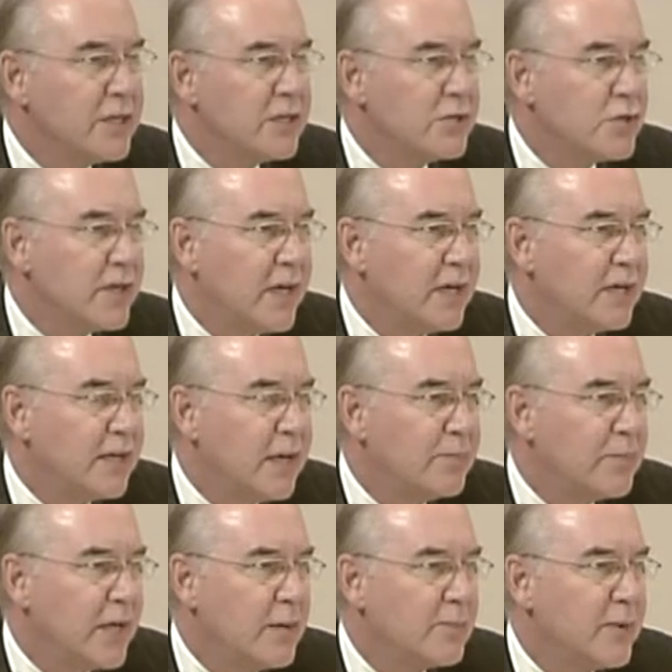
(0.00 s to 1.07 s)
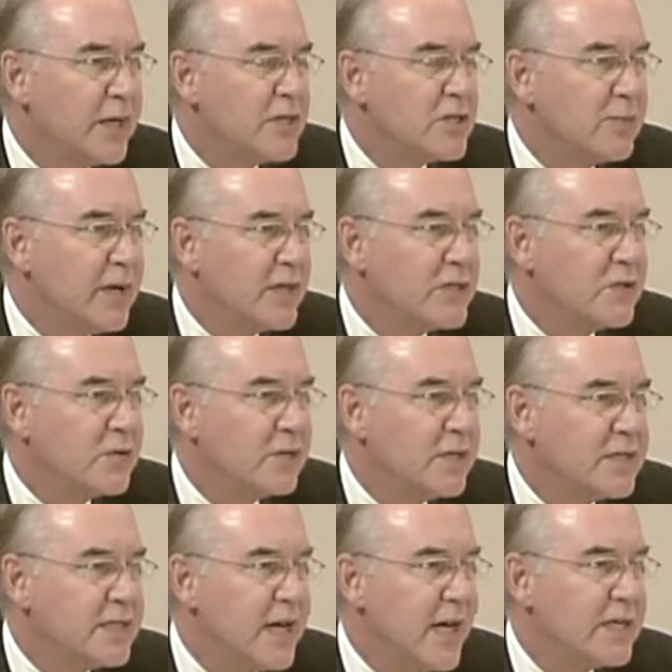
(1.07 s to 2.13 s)
in place to make certain
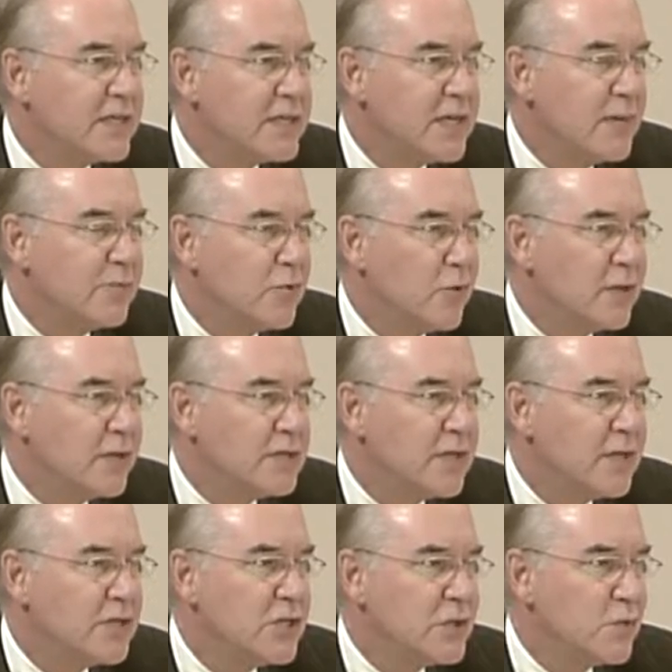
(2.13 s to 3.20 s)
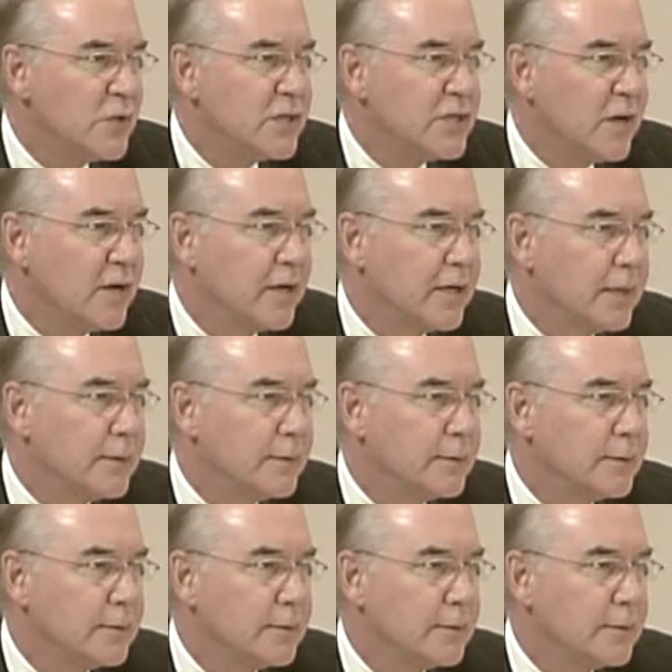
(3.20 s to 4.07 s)
that tax-exempt organizations weren't targeted.